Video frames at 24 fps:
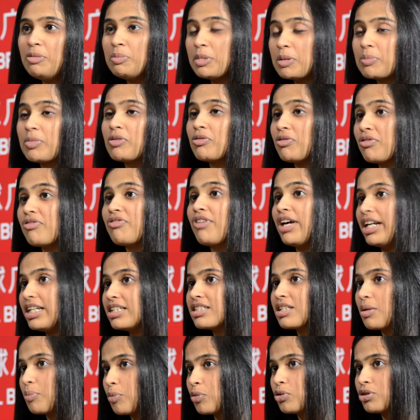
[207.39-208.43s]
people were very
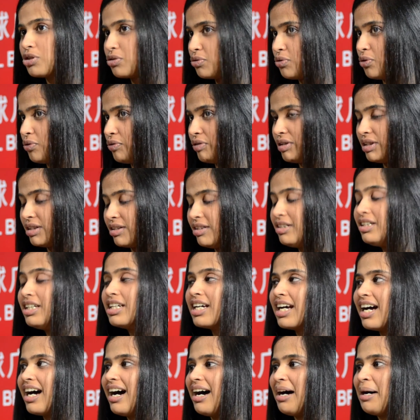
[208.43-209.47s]
supportive over here.
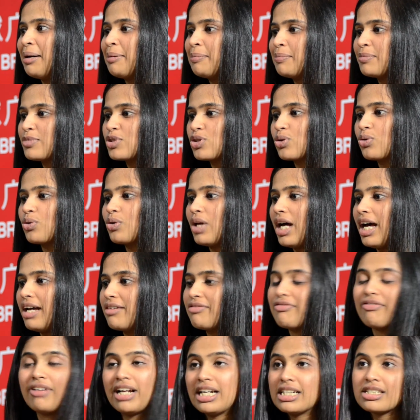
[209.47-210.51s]
So I
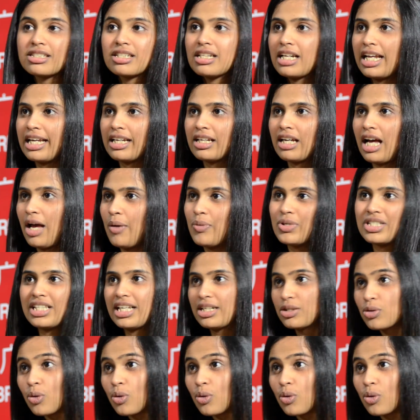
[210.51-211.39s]
felt like I was at